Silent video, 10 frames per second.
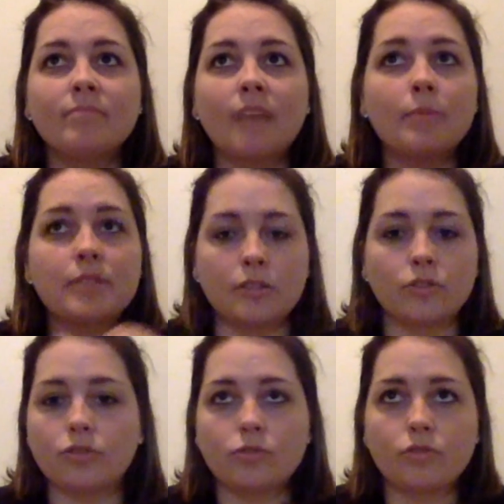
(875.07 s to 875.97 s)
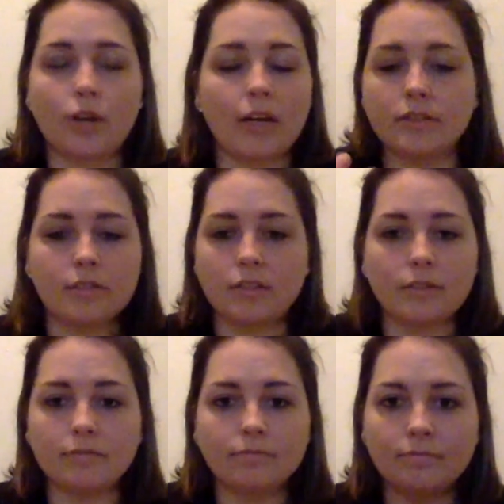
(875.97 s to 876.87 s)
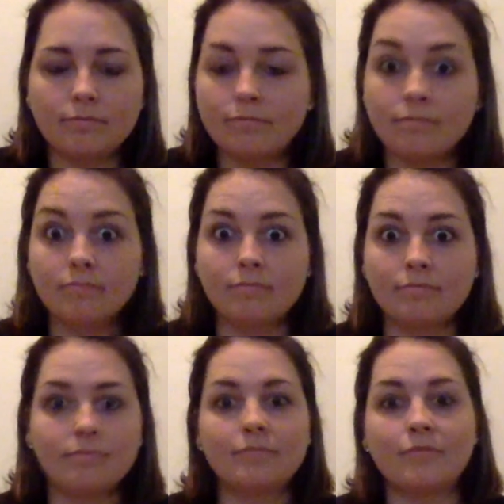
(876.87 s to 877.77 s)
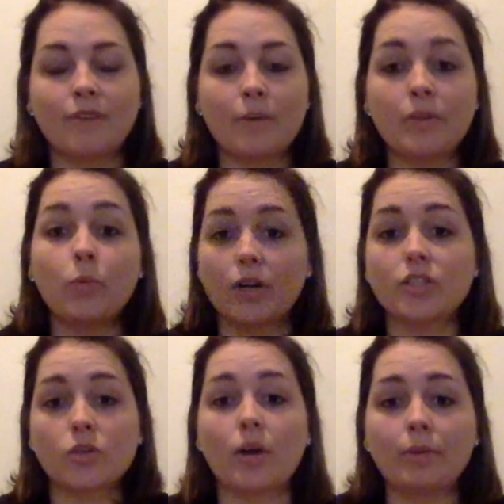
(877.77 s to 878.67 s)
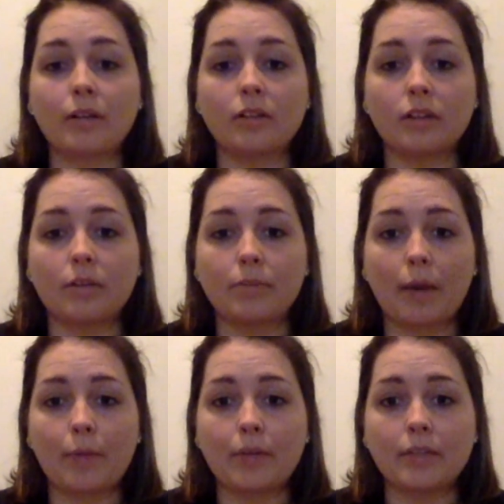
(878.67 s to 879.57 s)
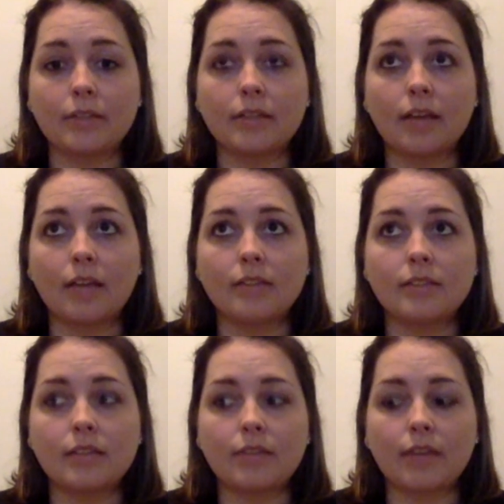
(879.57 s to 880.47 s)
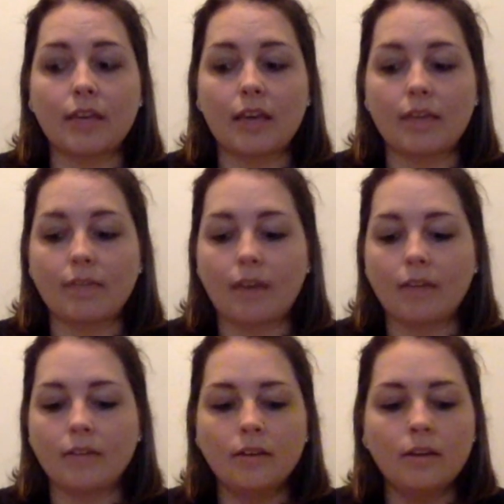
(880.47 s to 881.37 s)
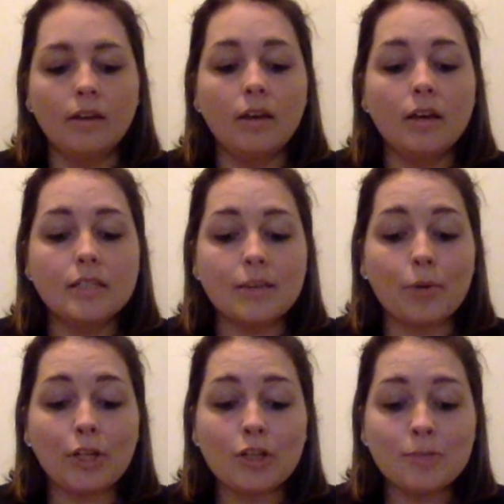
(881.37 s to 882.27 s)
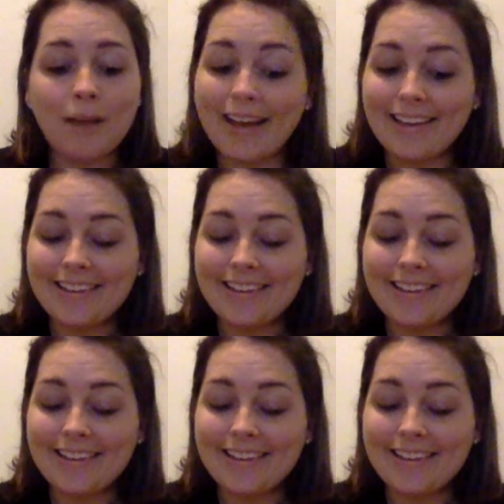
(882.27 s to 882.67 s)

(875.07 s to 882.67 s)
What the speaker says: I'm still trying to find one that works, so I'm going to look up that one and see if I can get that somewhere close by.